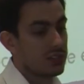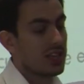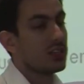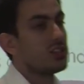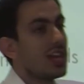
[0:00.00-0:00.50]
because
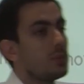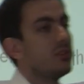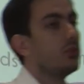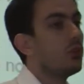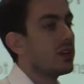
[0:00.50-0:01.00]
I can check
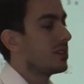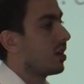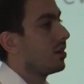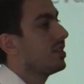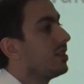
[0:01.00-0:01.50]
before I
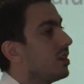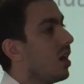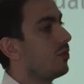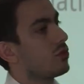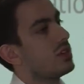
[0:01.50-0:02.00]
started and
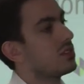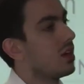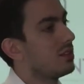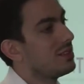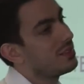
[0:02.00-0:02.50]
after I
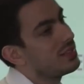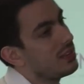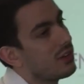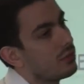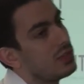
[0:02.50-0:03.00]
started and see
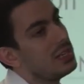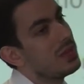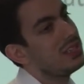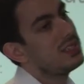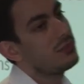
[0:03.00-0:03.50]
if I've really
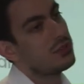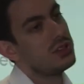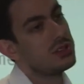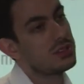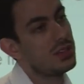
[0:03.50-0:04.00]
made a
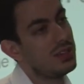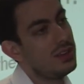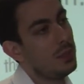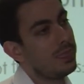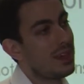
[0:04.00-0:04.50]
difference.
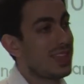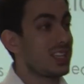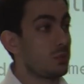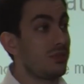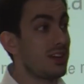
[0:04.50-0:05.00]
Now
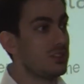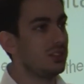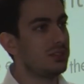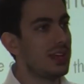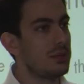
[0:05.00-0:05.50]
that's
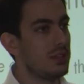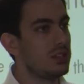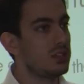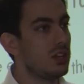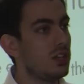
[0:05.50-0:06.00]
professional
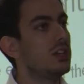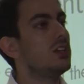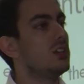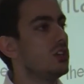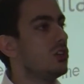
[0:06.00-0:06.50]
development
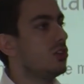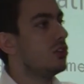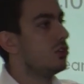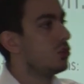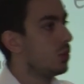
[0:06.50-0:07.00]

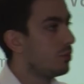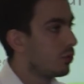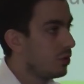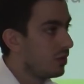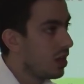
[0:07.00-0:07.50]
to
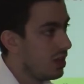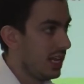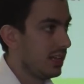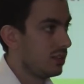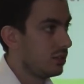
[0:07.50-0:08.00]
improve
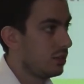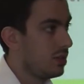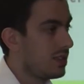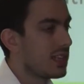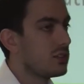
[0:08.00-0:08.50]
learning.
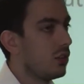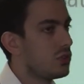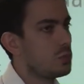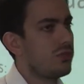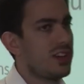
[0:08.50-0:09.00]
That's not
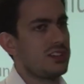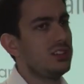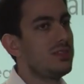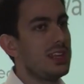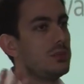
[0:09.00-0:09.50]
just
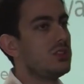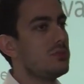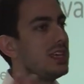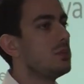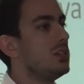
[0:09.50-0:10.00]
professional development to
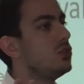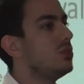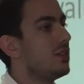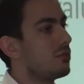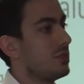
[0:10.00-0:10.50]
make me
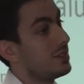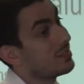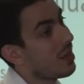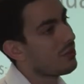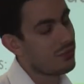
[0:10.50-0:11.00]
do different
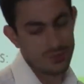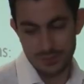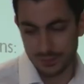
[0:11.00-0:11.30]
stuff.